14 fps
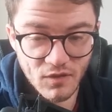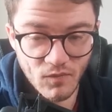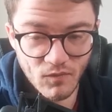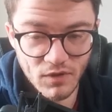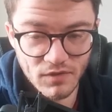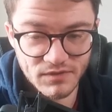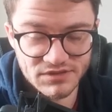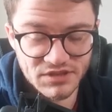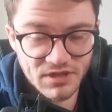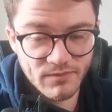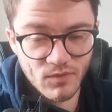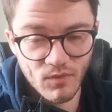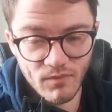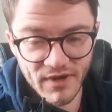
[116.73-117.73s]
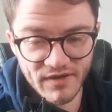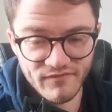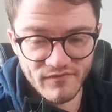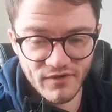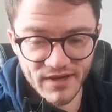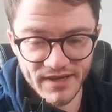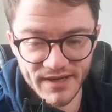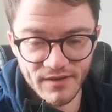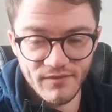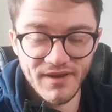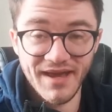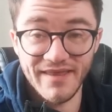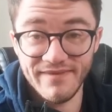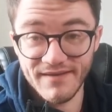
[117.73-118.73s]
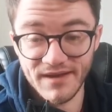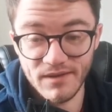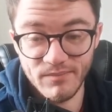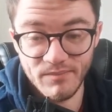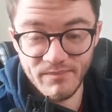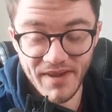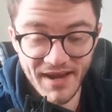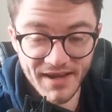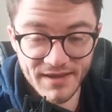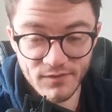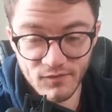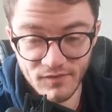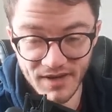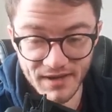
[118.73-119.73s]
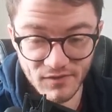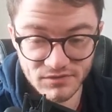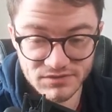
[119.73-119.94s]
Well, there's only going to be one way to find out, and they're going to battle it all out